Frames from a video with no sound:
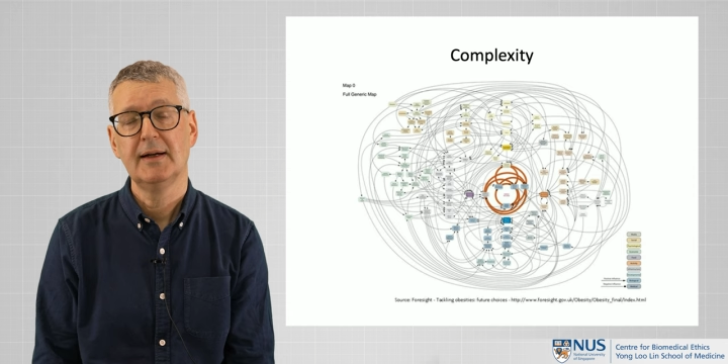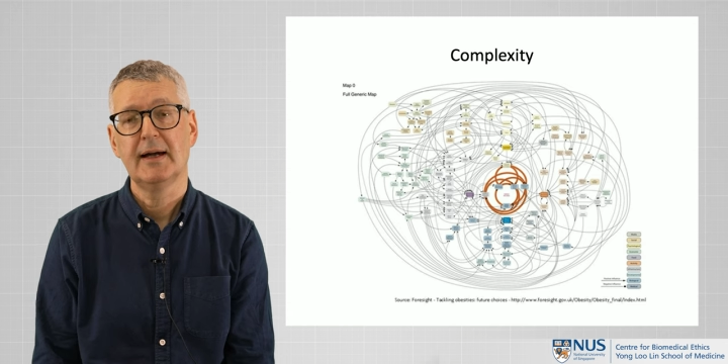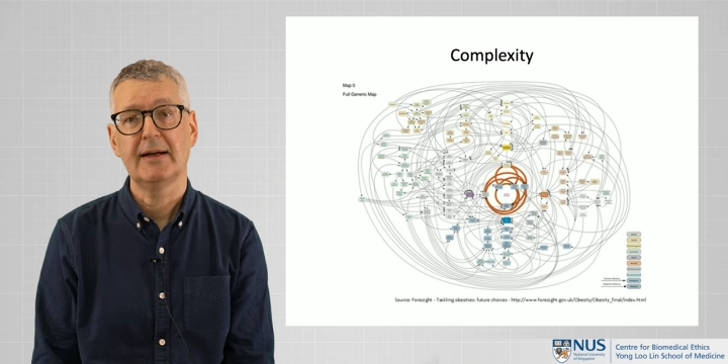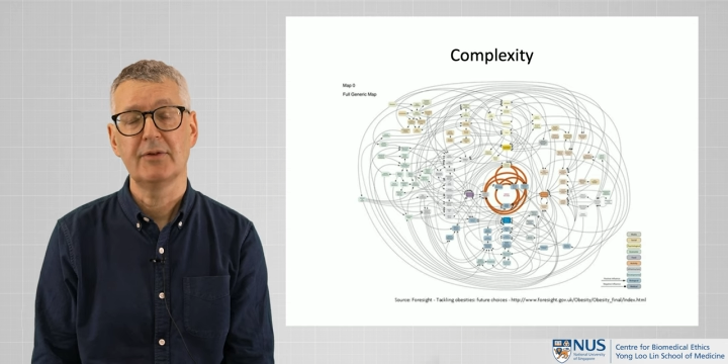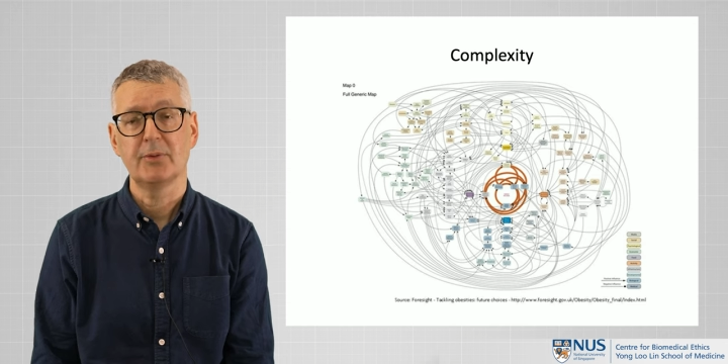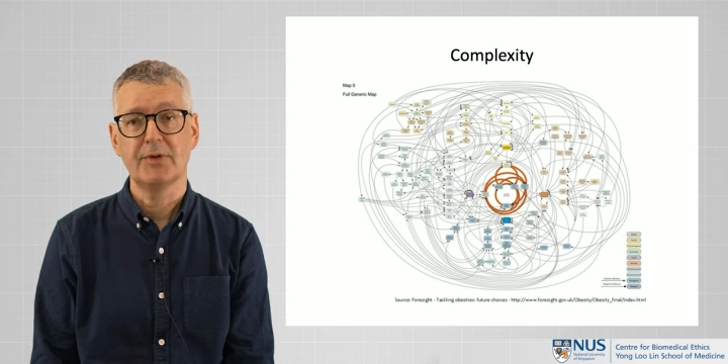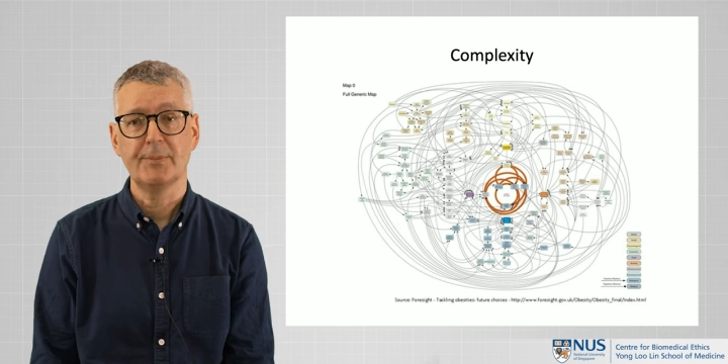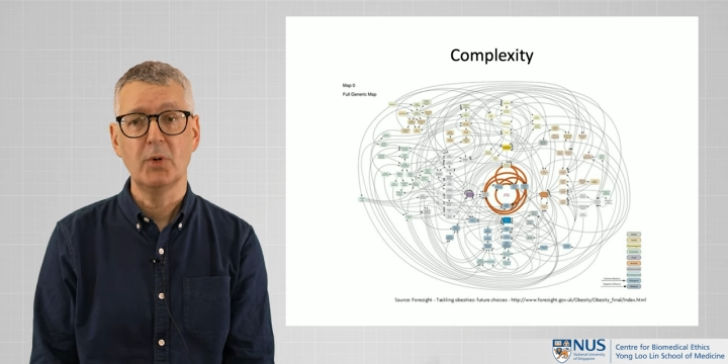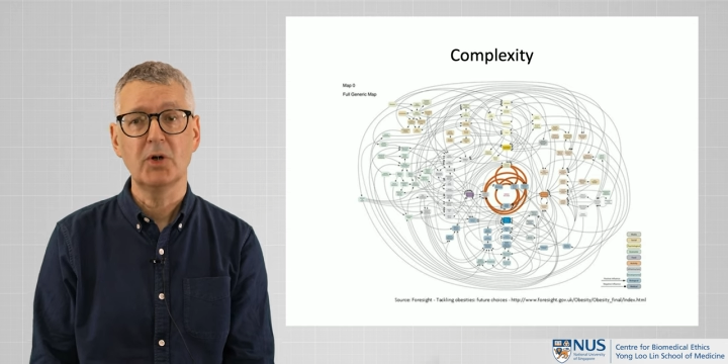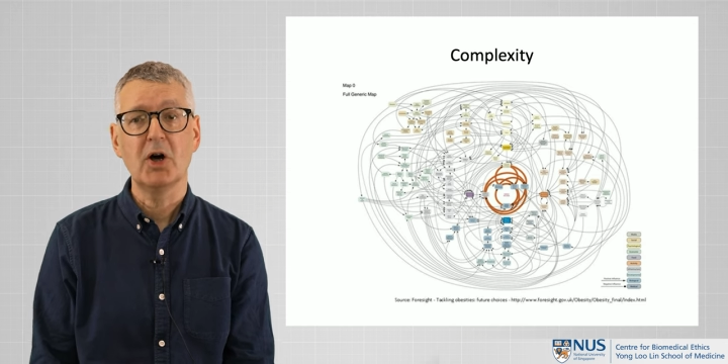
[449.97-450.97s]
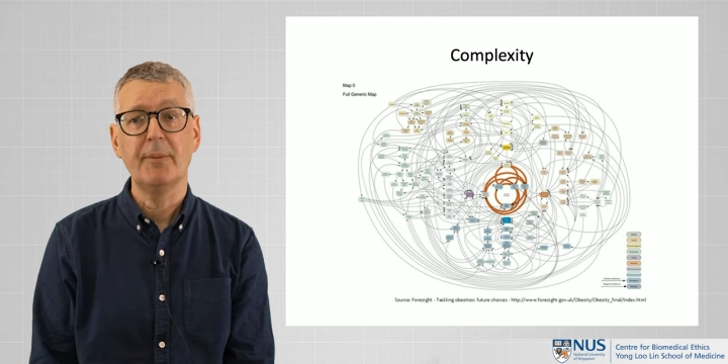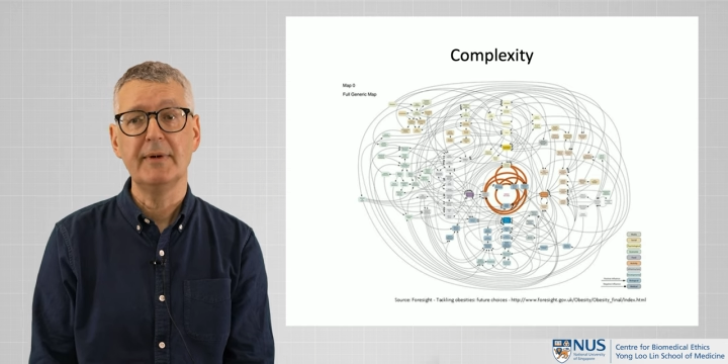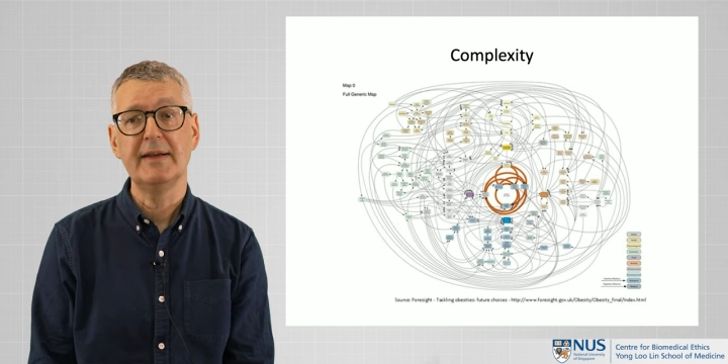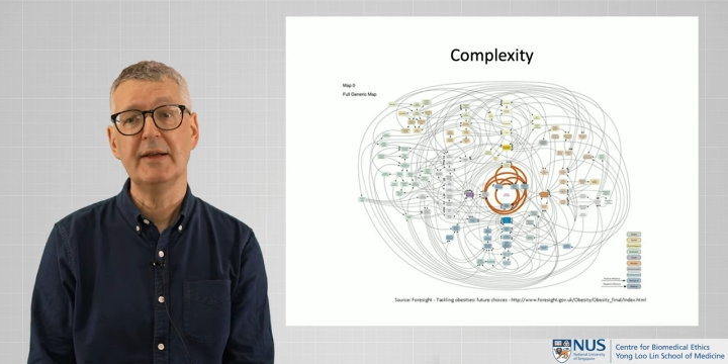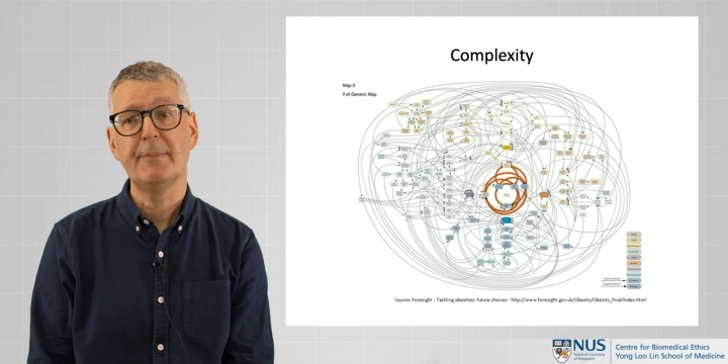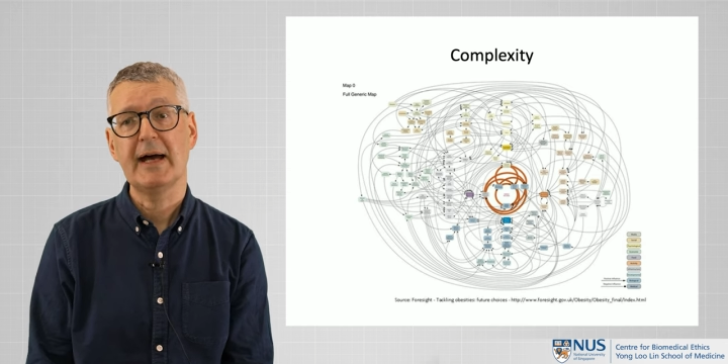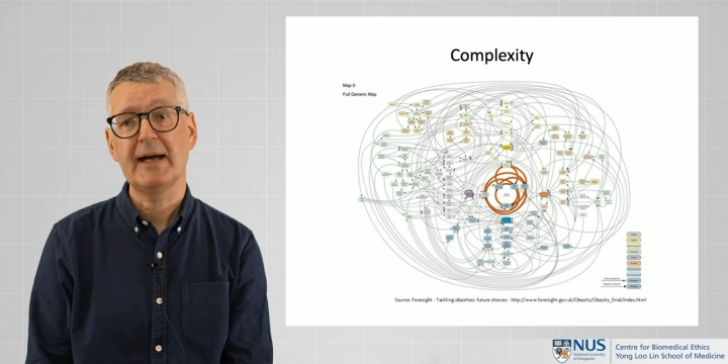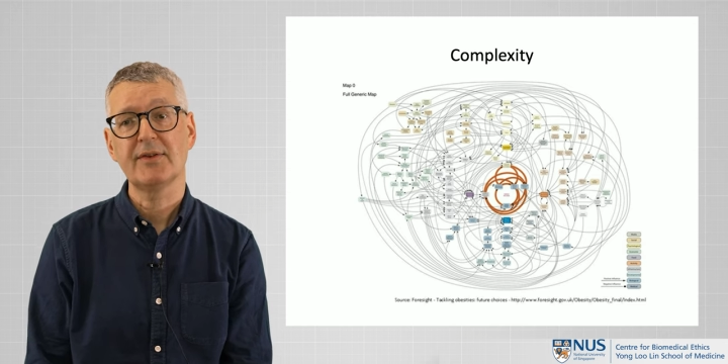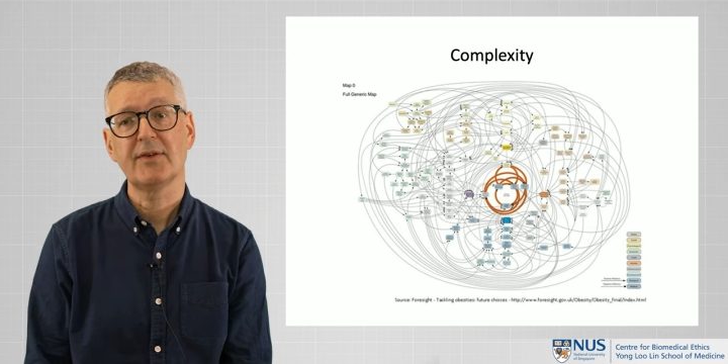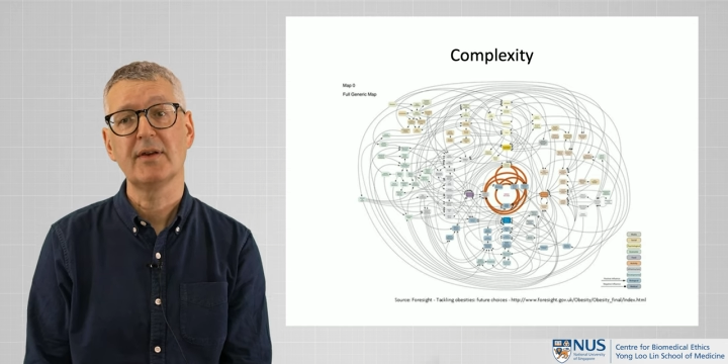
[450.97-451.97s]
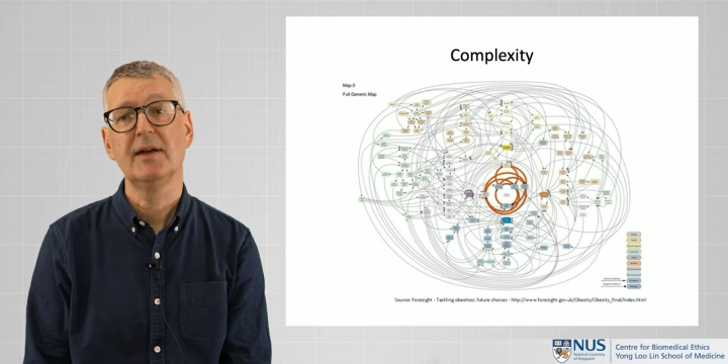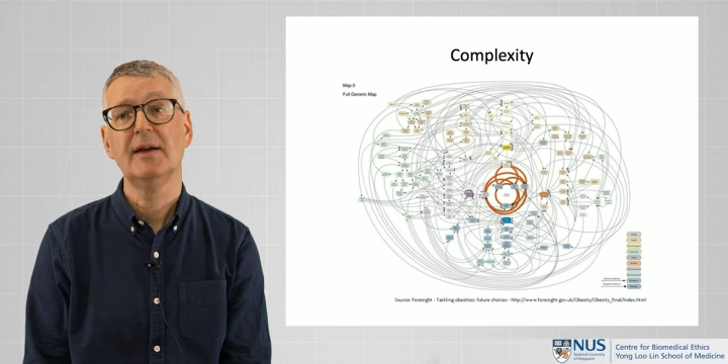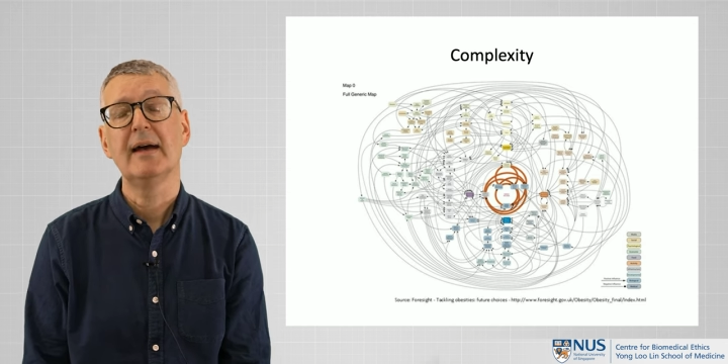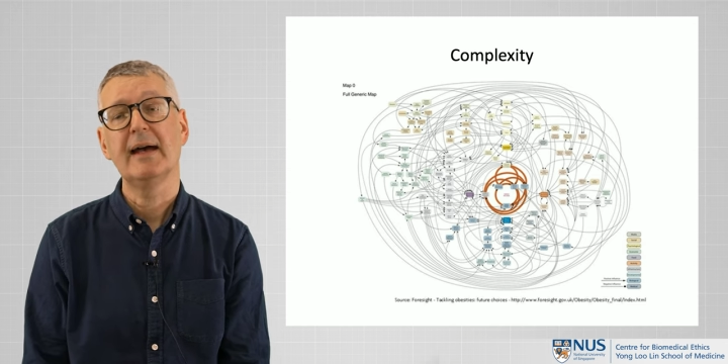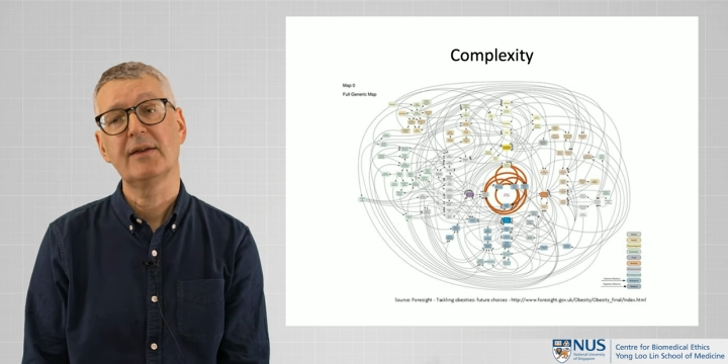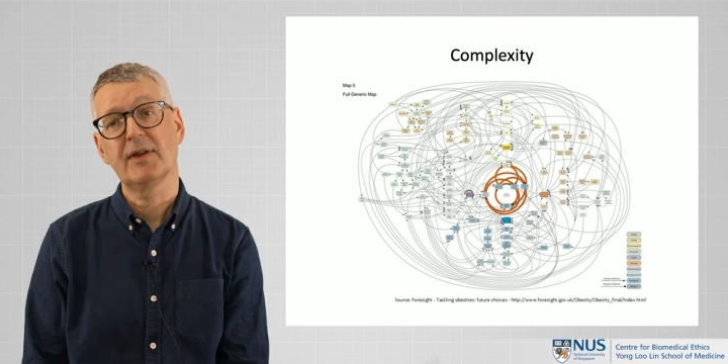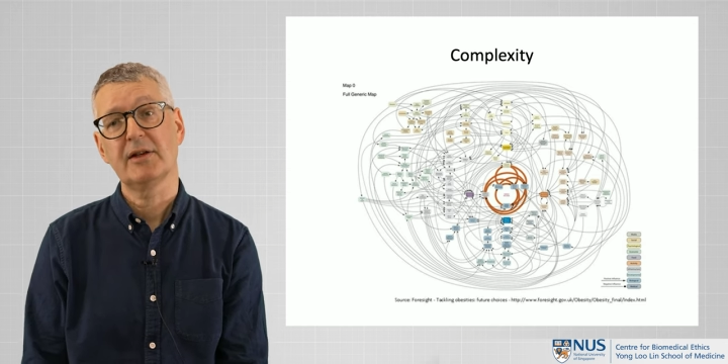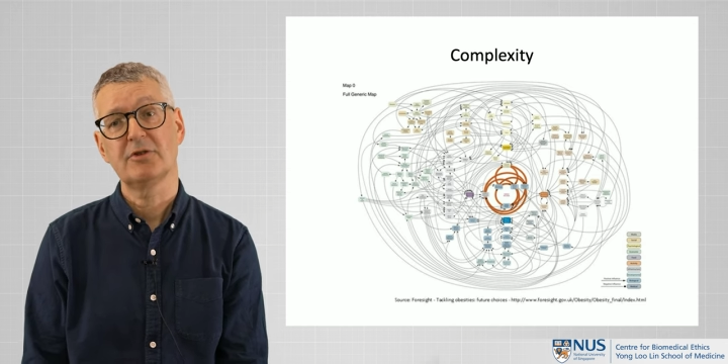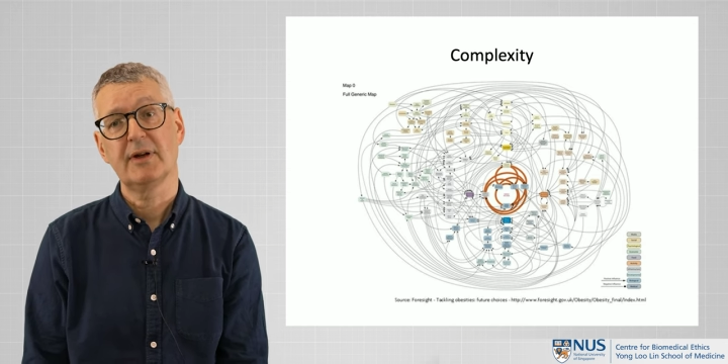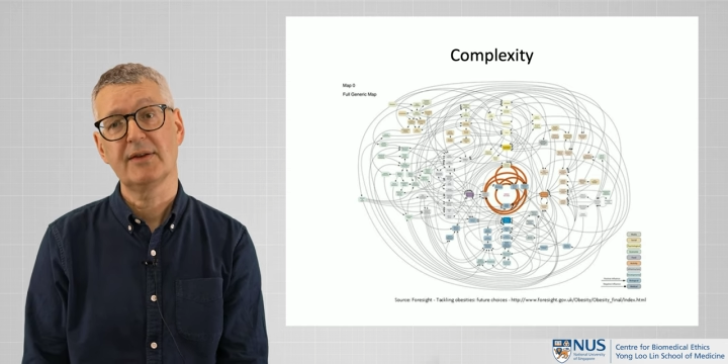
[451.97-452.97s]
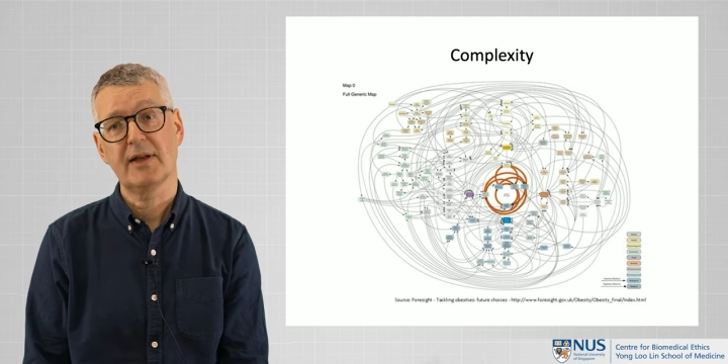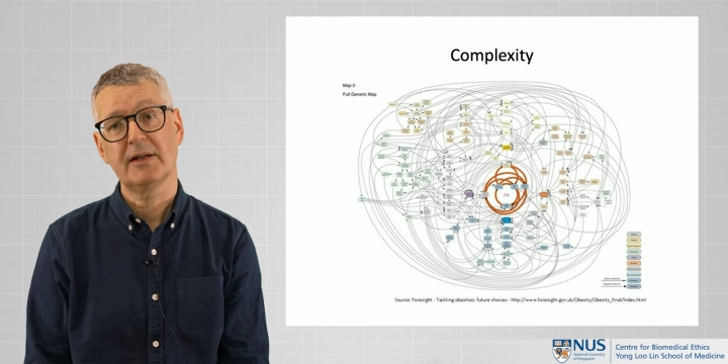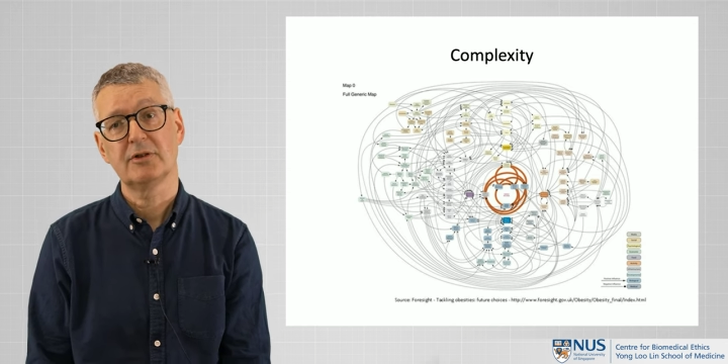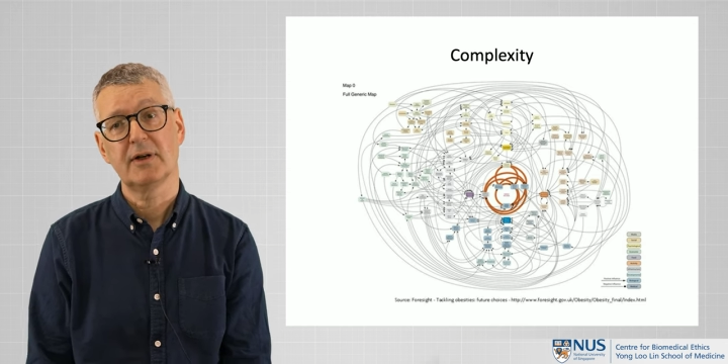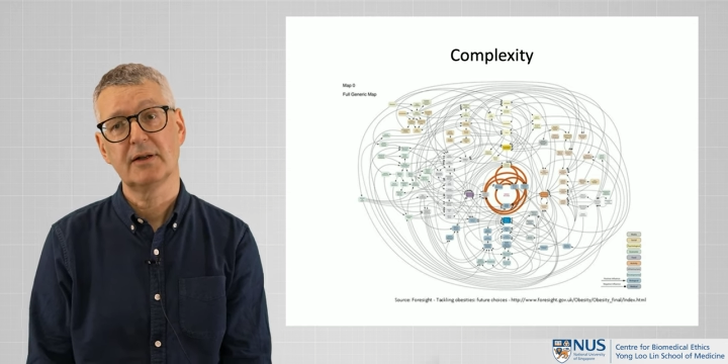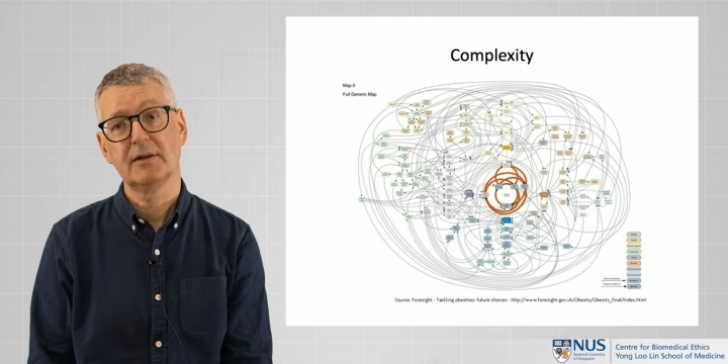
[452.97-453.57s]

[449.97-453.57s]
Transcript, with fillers: as was more common in the past, etc., etc.